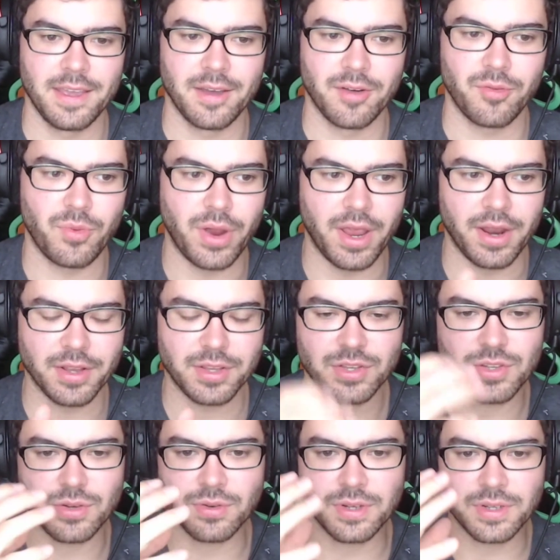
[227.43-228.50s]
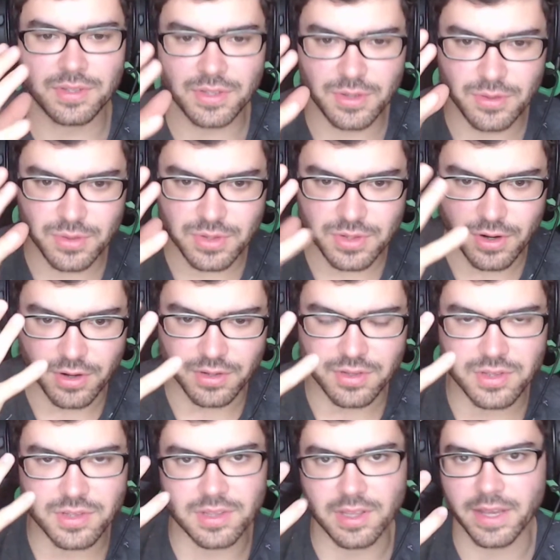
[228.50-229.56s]
as soon as you
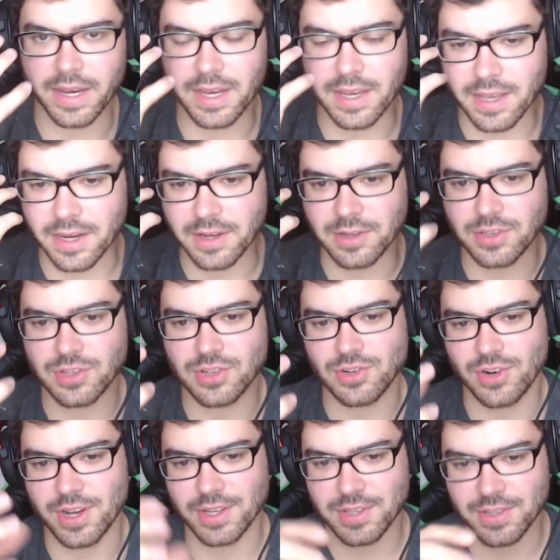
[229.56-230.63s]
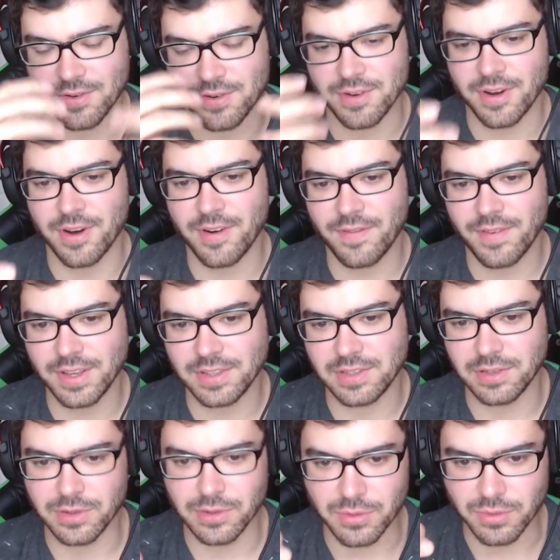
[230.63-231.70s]
start like getting stressed or nervous,
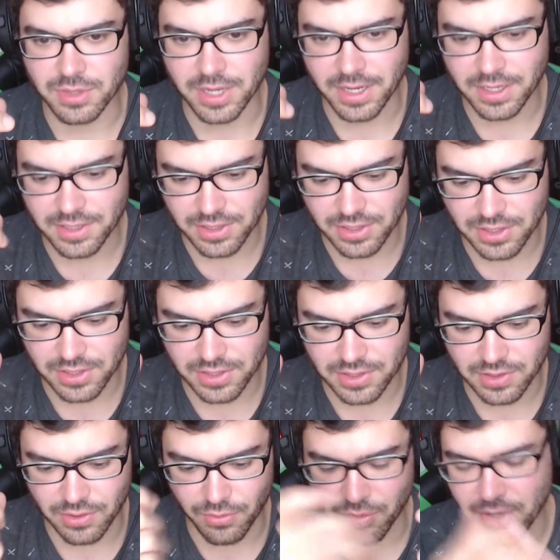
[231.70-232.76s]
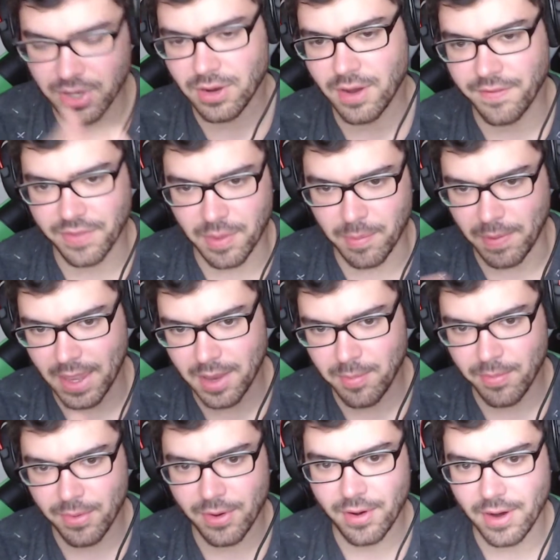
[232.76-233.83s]
you tend to just read off the
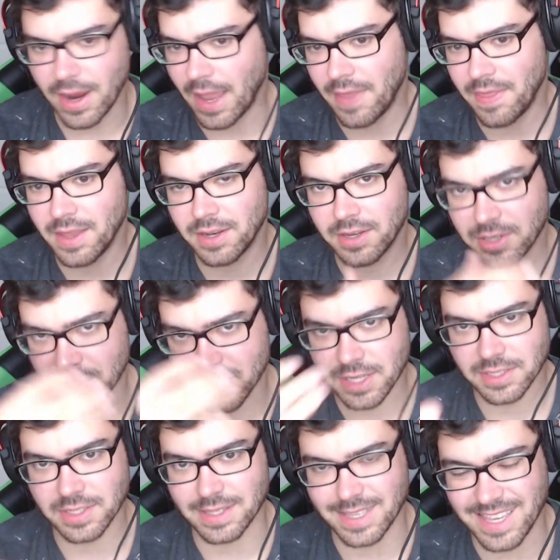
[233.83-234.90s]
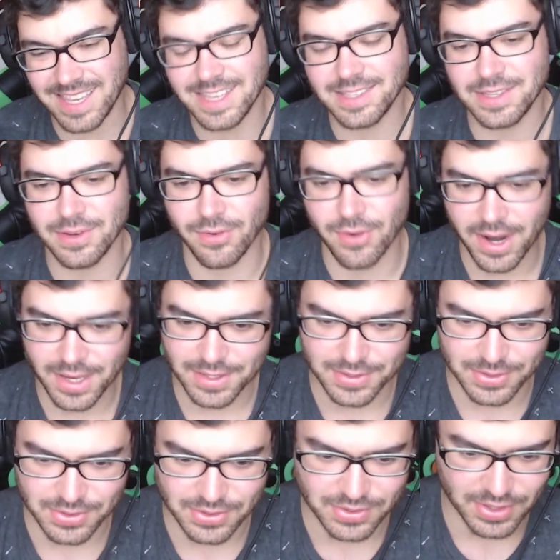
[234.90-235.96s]
paper, and then just because it's easy, right? So
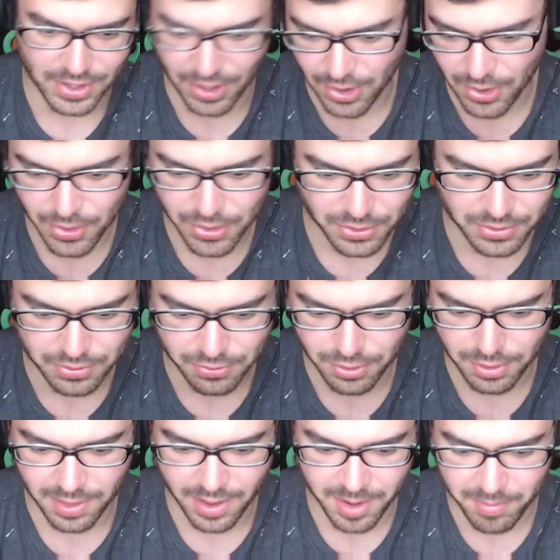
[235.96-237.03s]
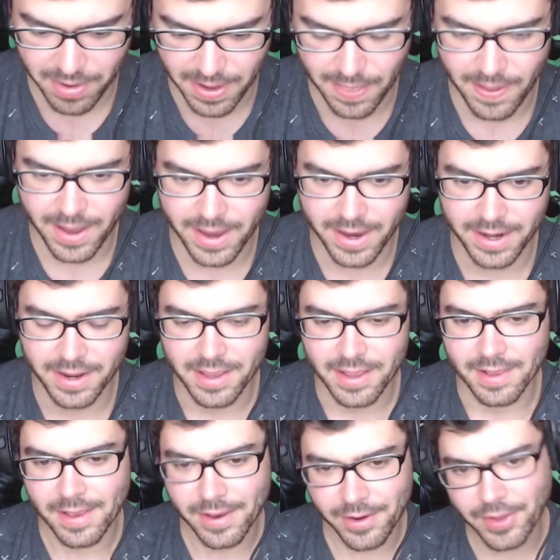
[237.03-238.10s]
it's just like, oh, you just read line by line.
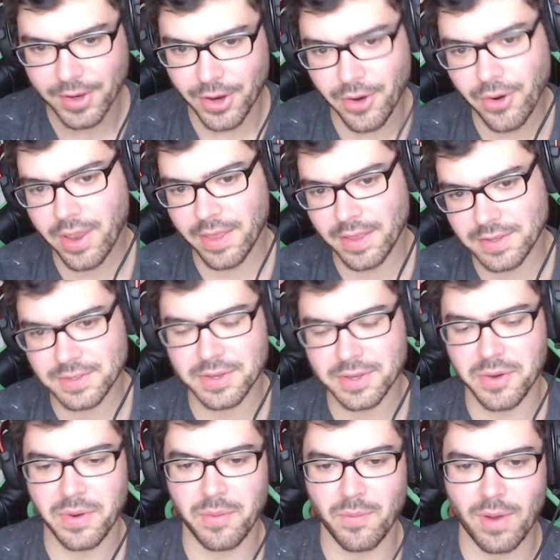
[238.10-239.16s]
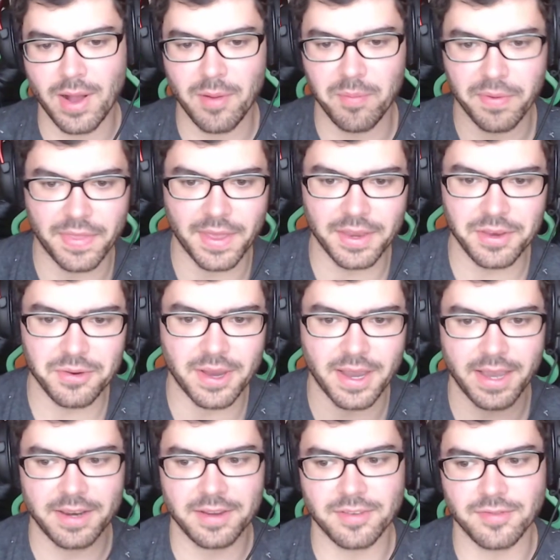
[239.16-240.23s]
You're like, okay, this is going well, but then you
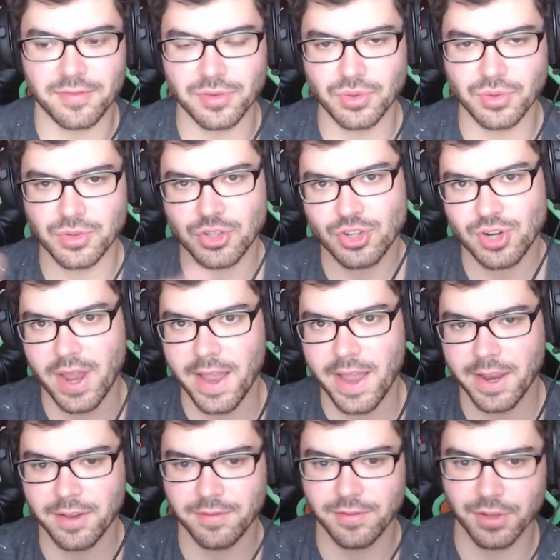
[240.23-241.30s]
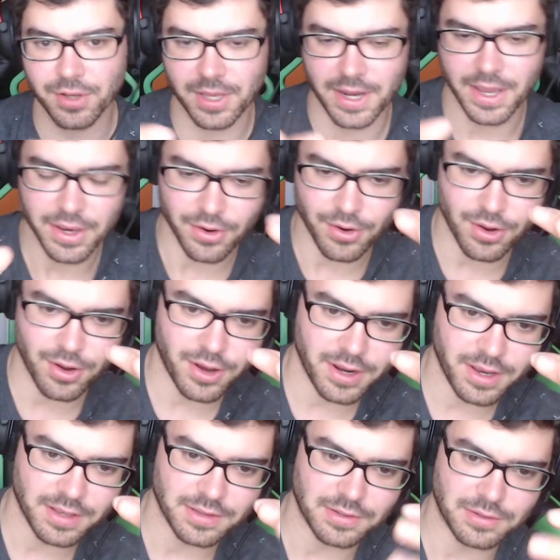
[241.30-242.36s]
kind of lose track of looking at your
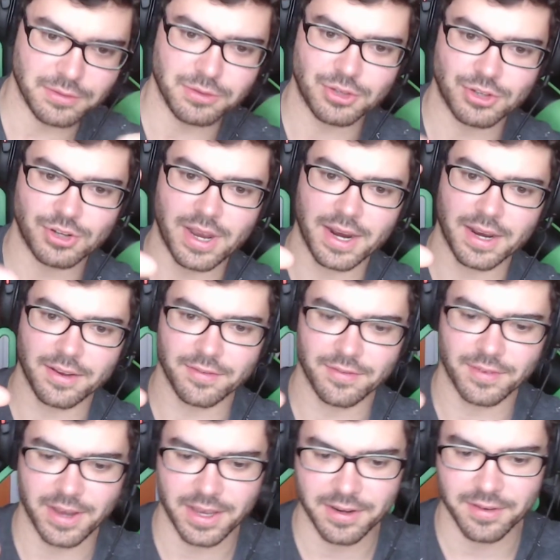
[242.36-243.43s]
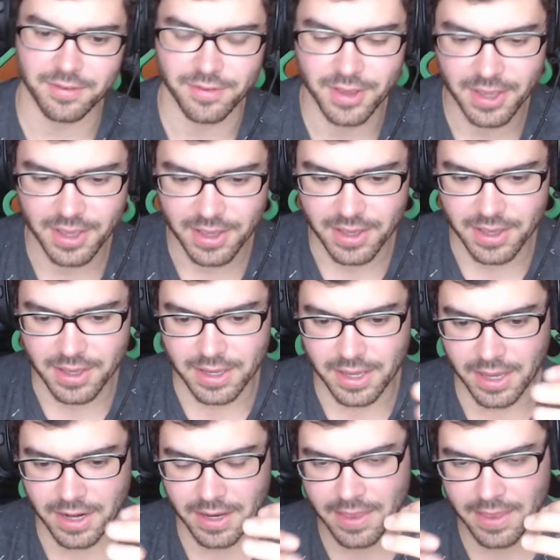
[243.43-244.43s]
audience. You lose track of kind of getting